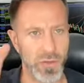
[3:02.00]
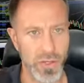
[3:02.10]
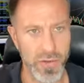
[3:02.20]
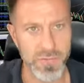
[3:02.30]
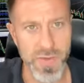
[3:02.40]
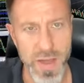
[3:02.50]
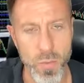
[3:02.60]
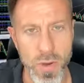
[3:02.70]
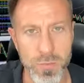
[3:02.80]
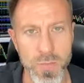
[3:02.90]
and I'm going to go for
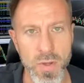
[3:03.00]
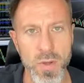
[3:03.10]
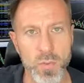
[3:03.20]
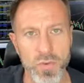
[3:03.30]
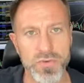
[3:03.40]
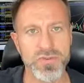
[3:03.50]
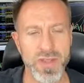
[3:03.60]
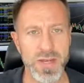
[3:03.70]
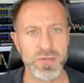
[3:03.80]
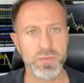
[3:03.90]
that one. Well, the
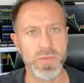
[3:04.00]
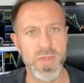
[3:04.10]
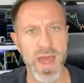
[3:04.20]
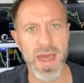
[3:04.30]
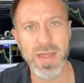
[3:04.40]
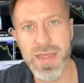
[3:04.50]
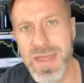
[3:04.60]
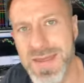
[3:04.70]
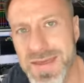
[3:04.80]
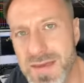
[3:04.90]
challenge with that,
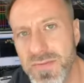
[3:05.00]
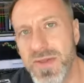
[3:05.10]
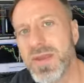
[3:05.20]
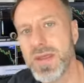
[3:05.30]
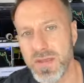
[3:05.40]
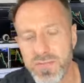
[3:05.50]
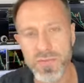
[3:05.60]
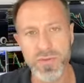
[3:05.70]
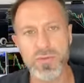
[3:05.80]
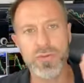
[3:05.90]
even
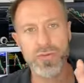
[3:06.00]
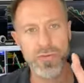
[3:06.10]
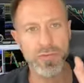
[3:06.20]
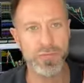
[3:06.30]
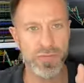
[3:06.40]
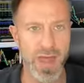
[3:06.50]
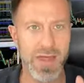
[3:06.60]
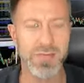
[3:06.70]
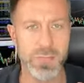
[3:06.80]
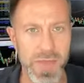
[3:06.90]
if you use
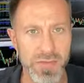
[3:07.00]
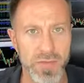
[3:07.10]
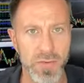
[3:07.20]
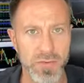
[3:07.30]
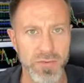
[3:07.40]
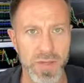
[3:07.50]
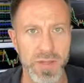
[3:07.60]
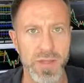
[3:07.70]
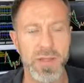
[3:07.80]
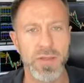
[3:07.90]
that as a
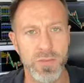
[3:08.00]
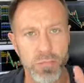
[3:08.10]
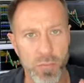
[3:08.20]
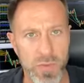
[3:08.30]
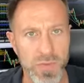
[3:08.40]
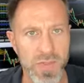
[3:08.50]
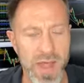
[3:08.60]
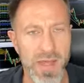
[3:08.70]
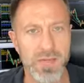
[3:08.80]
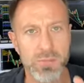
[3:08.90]
methodology, the problem with
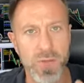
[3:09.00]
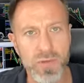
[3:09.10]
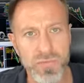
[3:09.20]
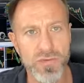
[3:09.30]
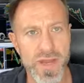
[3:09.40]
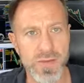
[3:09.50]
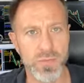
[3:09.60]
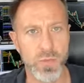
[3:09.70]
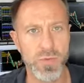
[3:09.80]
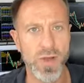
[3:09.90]
that is most
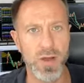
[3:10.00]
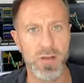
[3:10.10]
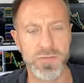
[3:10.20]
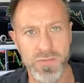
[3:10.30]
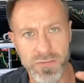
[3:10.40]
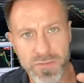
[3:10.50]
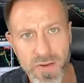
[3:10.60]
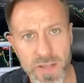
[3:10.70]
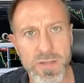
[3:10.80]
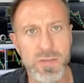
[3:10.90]
traders won't ask the
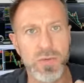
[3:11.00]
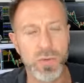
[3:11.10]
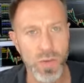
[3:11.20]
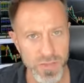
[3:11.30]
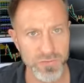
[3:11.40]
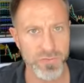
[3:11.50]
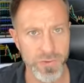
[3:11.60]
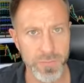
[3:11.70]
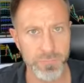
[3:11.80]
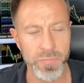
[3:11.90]
vital
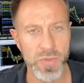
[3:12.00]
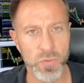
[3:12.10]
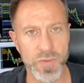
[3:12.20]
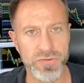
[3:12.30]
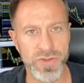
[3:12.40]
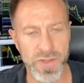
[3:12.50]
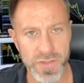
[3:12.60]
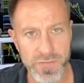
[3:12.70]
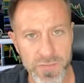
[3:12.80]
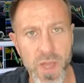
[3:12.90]
question, which
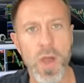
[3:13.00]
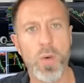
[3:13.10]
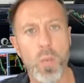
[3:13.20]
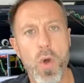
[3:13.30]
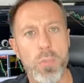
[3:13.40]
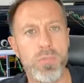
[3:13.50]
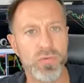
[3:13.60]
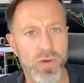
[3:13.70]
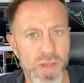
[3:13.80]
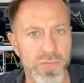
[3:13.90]
is, what
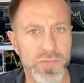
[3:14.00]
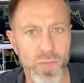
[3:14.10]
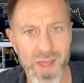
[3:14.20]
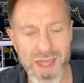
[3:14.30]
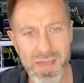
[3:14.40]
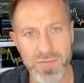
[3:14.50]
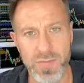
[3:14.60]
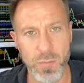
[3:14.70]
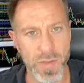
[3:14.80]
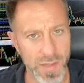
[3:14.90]
price do I have
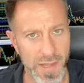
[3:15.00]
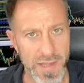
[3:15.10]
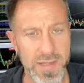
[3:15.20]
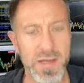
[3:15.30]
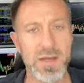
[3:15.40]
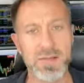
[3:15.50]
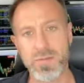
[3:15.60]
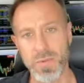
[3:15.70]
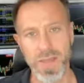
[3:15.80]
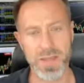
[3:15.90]
to pay
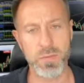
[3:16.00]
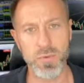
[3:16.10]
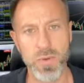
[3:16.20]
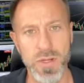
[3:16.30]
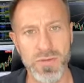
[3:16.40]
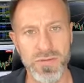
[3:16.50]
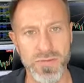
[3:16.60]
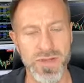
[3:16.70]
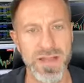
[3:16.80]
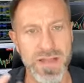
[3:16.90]
to be able to
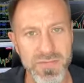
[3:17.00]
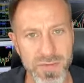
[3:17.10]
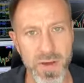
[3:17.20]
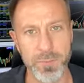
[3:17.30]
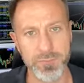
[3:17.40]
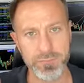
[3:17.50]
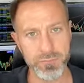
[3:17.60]
deliver